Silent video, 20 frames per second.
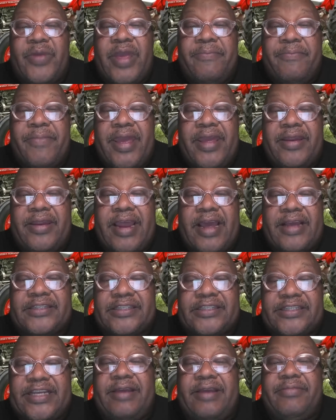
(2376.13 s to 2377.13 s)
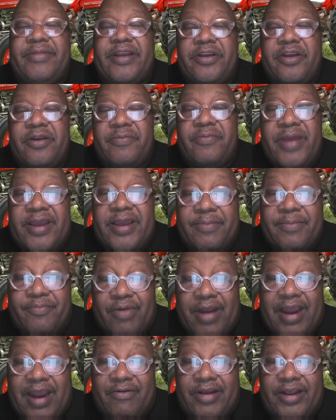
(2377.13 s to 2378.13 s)
It may not seem that you're making
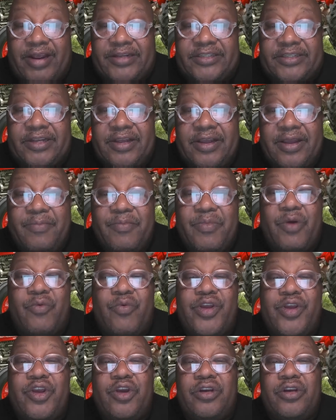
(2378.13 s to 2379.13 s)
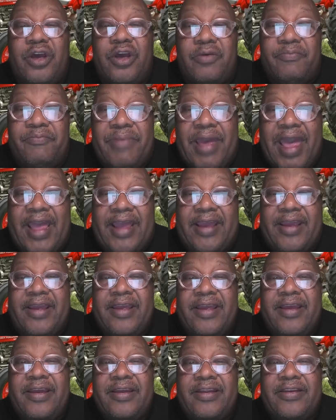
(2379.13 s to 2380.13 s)
progress, but when you look back,
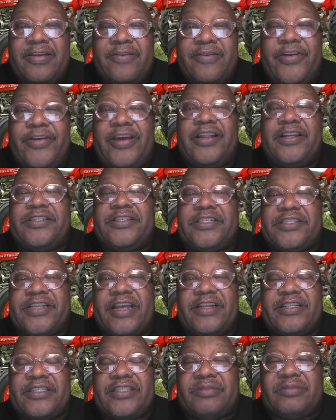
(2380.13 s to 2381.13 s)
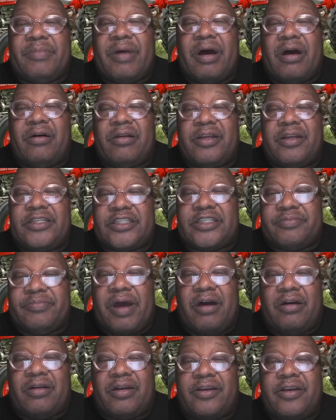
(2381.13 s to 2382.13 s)
the village is getting smaller and
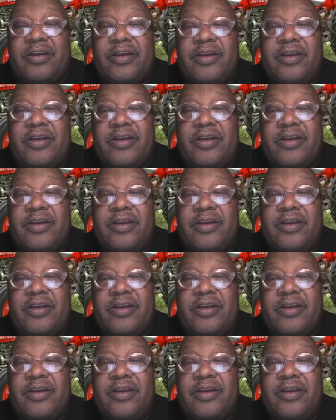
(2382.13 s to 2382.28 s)
smaller.